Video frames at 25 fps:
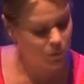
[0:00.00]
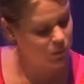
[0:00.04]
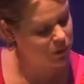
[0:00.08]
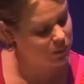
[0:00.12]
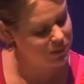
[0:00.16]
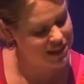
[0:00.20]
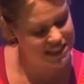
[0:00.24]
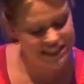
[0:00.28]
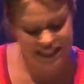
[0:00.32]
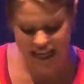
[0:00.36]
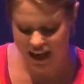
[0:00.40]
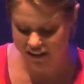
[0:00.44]
the
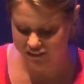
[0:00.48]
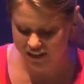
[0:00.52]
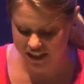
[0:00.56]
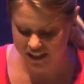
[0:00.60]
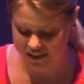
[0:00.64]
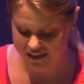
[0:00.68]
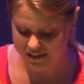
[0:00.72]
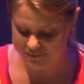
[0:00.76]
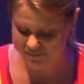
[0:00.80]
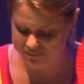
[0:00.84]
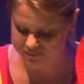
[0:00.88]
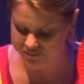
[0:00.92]
bits
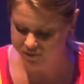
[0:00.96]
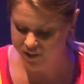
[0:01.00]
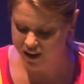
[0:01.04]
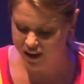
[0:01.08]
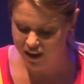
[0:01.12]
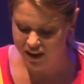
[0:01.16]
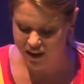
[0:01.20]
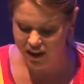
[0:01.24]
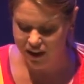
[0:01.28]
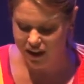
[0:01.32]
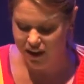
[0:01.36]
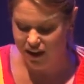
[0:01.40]
covered.
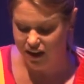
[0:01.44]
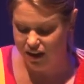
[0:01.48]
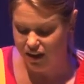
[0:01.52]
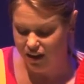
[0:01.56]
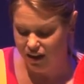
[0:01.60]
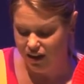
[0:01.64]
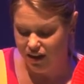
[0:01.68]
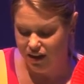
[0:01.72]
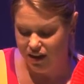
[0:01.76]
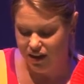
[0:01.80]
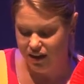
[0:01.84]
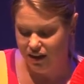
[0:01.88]

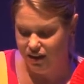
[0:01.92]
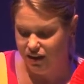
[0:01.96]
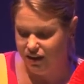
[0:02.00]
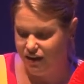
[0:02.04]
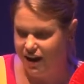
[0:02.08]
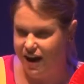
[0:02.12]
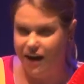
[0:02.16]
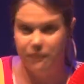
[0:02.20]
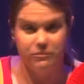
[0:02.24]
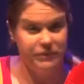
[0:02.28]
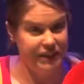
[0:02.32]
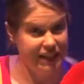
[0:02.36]
All
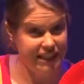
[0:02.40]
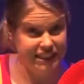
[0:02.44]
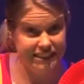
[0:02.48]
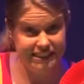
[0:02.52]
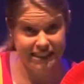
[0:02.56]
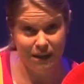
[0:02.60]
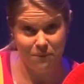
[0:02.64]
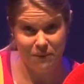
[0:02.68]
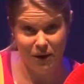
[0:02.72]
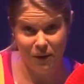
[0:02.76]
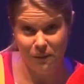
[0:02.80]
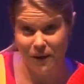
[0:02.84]
right, I'm going to
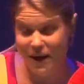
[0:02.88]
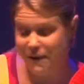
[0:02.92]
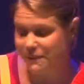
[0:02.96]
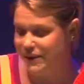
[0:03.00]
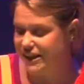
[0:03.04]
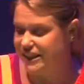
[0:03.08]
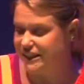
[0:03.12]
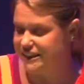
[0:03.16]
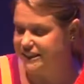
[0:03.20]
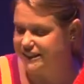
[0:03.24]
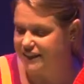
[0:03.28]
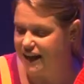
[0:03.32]
set my wet
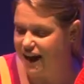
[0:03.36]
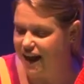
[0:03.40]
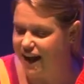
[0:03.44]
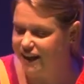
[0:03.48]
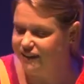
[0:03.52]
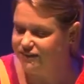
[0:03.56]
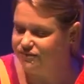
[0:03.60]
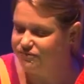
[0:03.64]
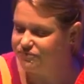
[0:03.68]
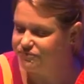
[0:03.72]
one aside.